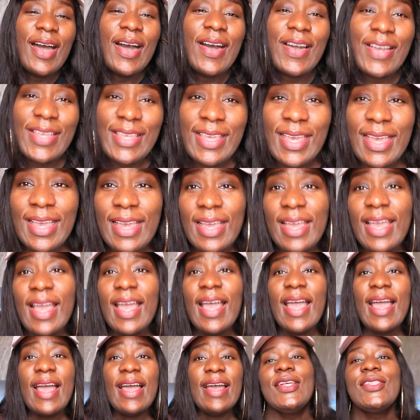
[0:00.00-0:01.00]
okay?
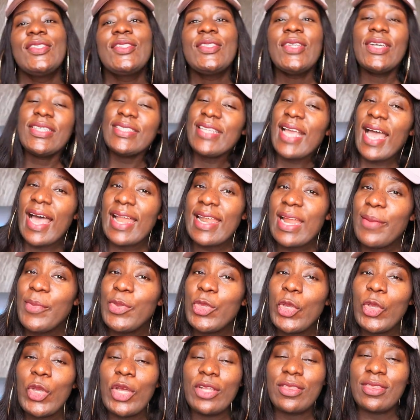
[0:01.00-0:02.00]
So yeah, let
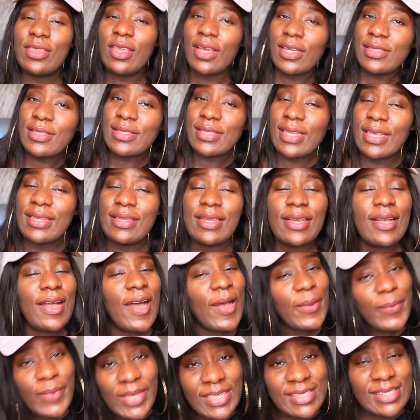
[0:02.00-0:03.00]
me know your thoughts in the
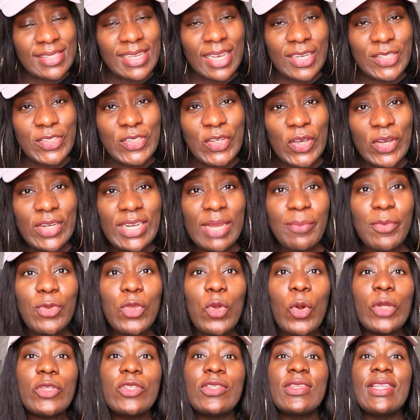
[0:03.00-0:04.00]
comment section. Let me
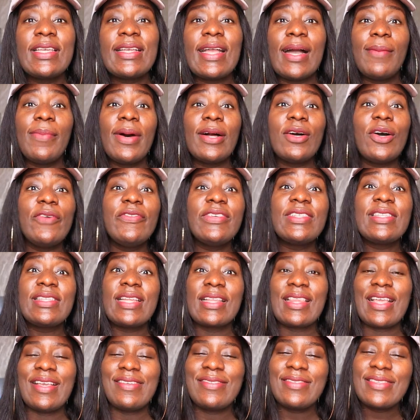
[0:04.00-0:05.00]
know what you think about
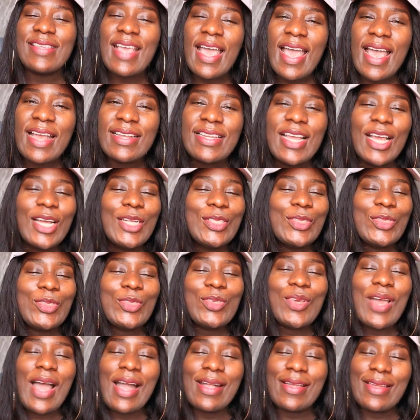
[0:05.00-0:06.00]
everything that I said.
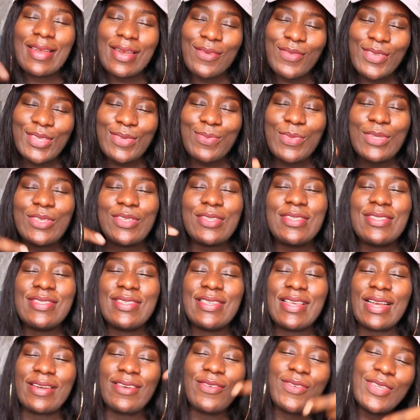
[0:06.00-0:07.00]
Do you agree with me? Do you
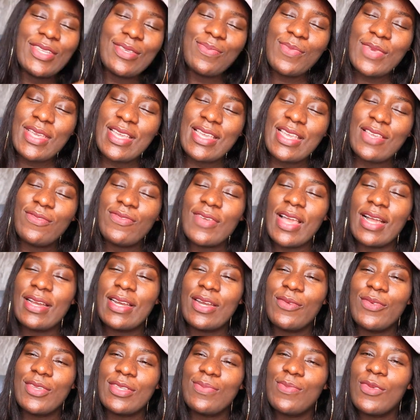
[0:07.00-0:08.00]
disagree with me? If you
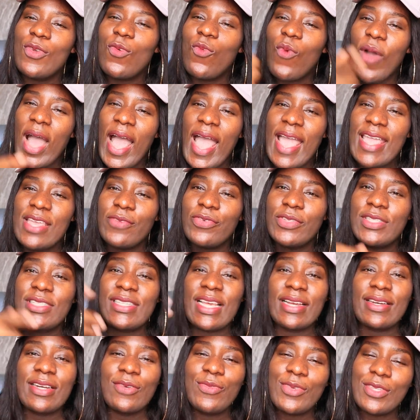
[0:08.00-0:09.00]
agree with me, why? If you
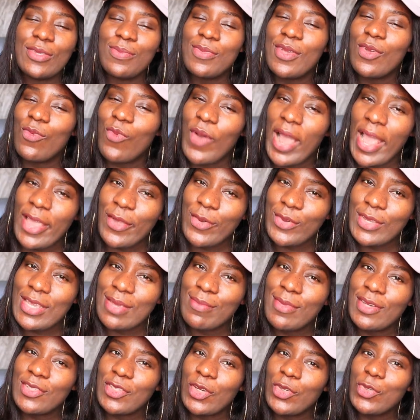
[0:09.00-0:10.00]
disagree with me, why?
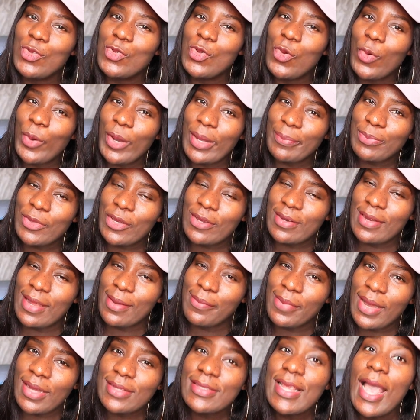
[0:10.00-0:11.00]
Okay, make sure you know what I'm talking
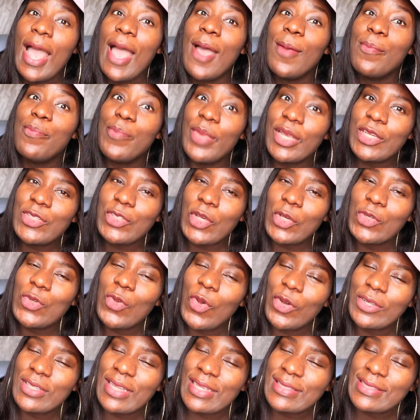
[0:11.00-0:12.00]
about. Make sure
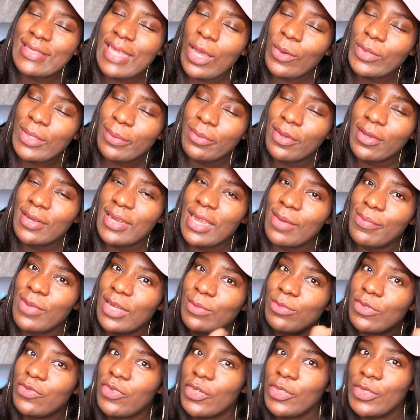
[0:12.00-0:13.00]
you understand what I'm talking
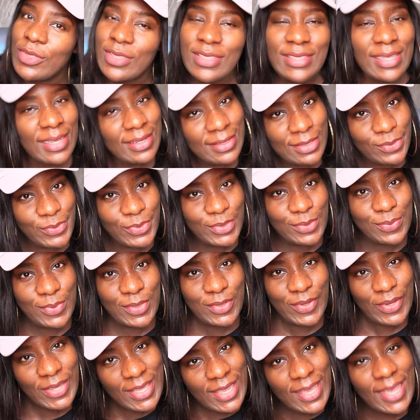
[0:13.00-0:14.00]
about before you disagree with
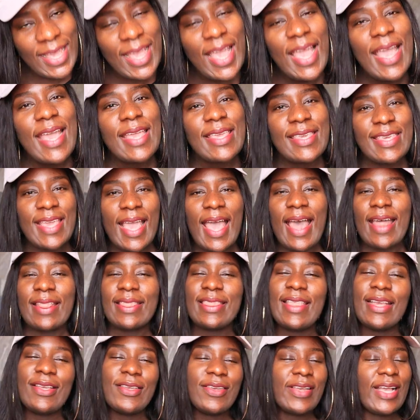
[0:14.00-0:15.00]
me, okay? Yeah,
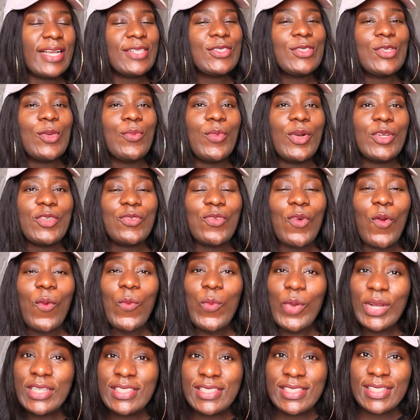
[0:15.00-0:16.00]
thank you guys so much
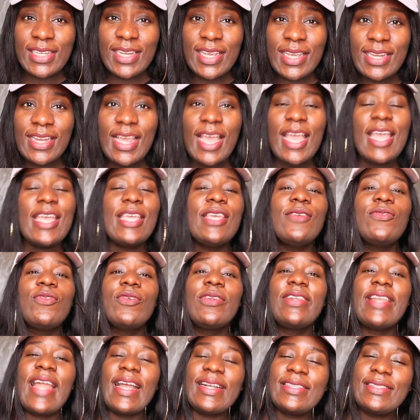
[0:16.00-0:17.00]
for watching. If
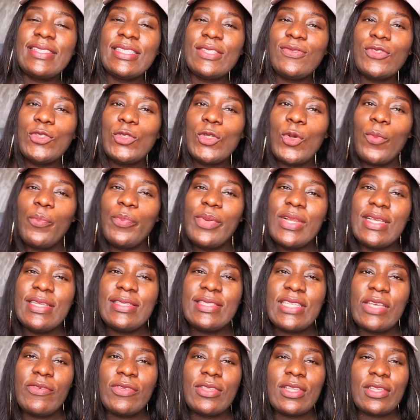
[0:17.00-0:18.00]
you like this video,
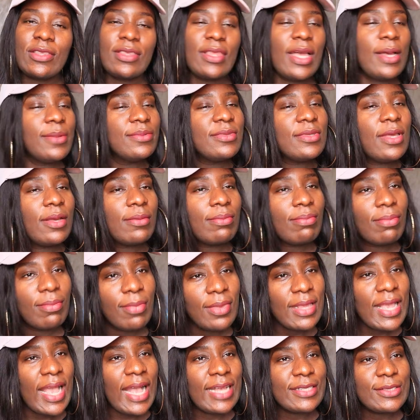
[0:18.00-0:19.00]
please give it a thumbs up
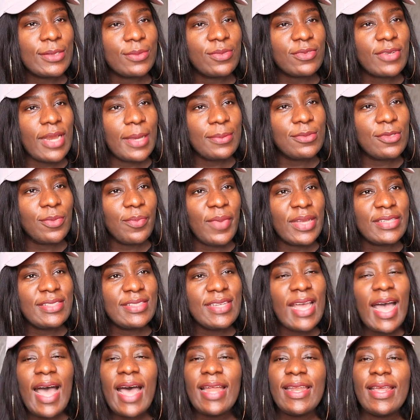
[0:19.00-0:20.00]
and subscribe to my
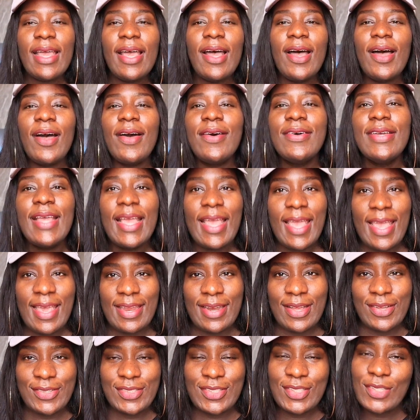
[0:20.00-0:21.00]
channel.
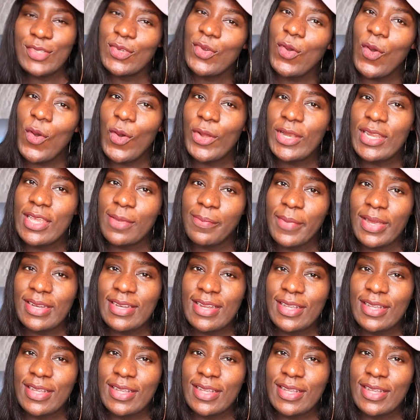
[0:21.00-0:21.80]
And I'll see you all in my